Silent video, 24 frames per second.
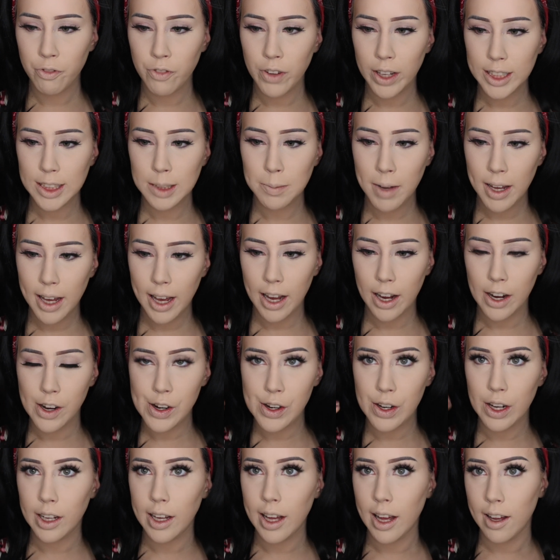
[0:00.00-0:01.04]
fix my
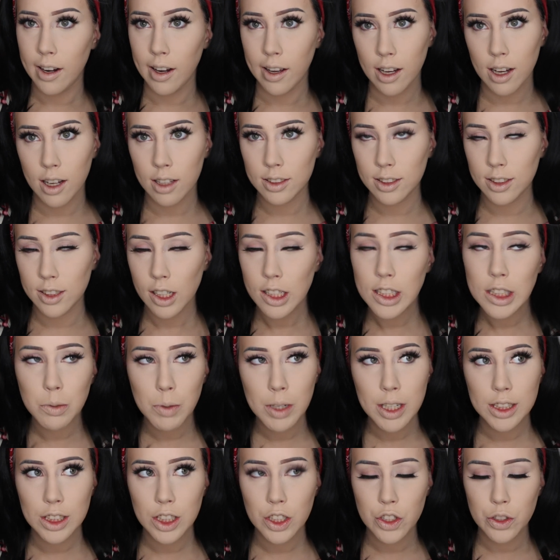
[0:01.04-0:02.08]
hair. Again, I got 6
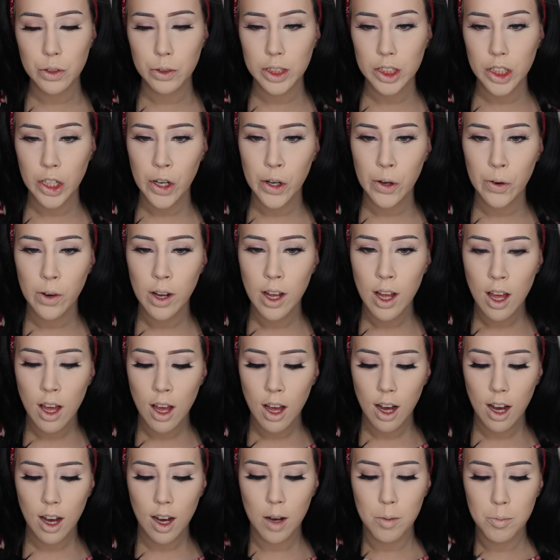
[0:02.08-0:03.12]
weeks to do so.
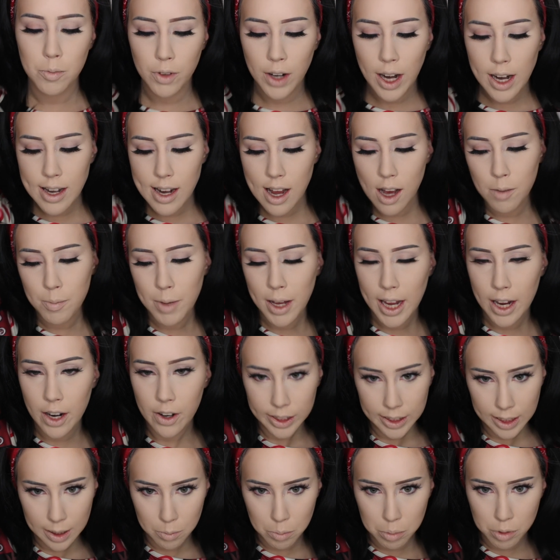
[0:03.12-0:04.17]
Right now my hair
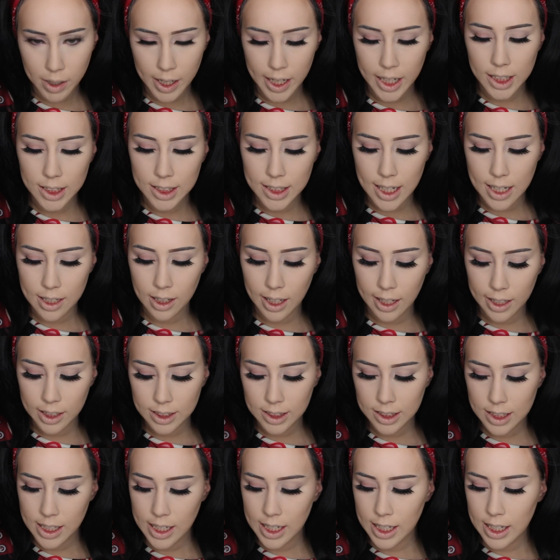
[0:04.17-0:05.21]
is in braids and like
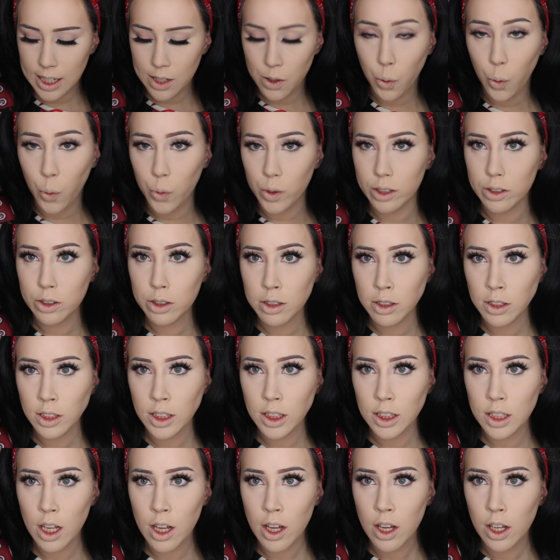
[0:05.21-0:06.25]
sitting in
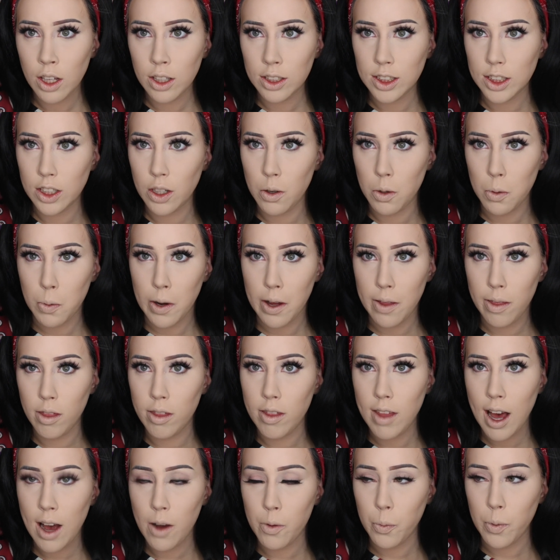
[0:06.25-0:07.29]
oils, so
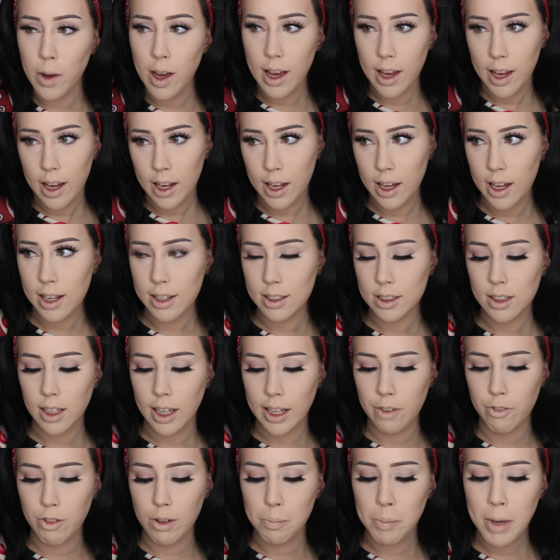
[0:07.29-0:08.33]
that way it
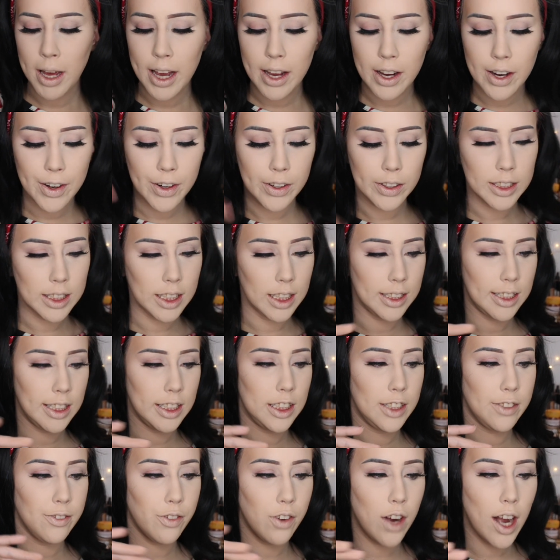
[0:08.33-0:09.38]
like repairs because
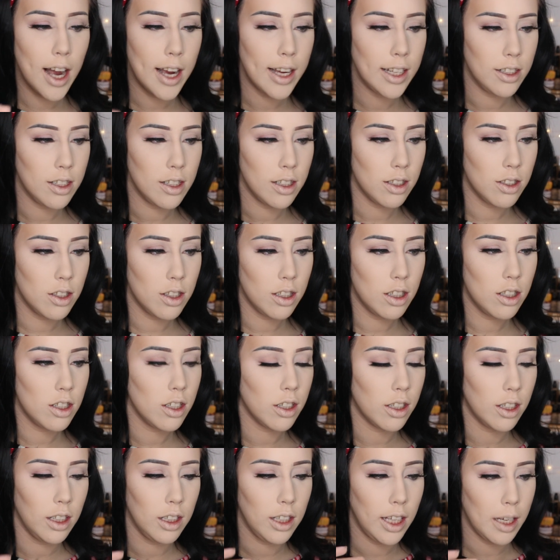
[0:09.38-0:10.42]
it's fried
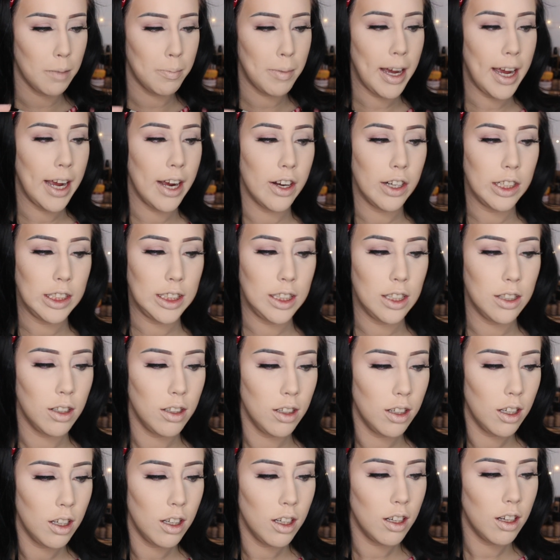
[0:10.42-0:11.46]
to like my hair is,
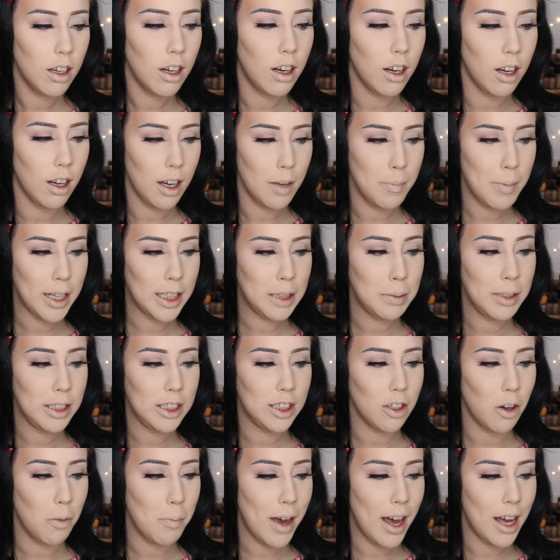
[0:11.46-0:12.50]
makes me
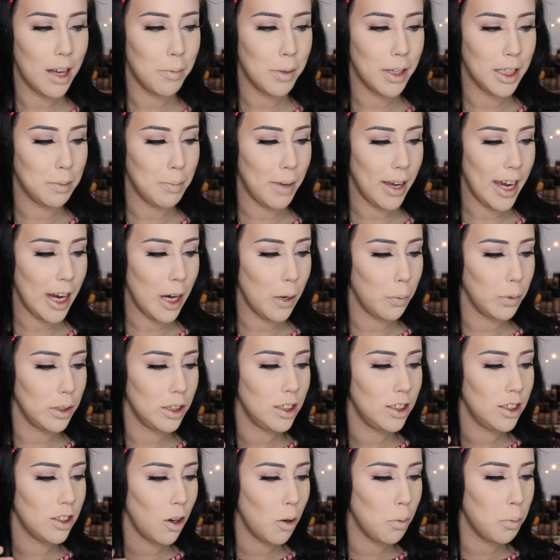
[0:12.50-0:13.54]
so mad because my hair was
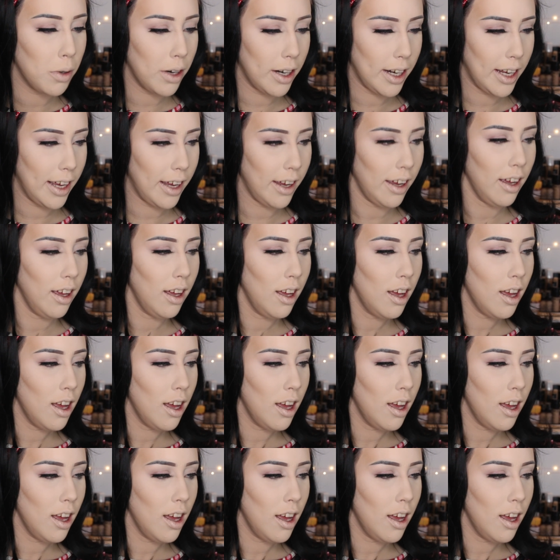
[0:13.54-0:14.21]
so pretty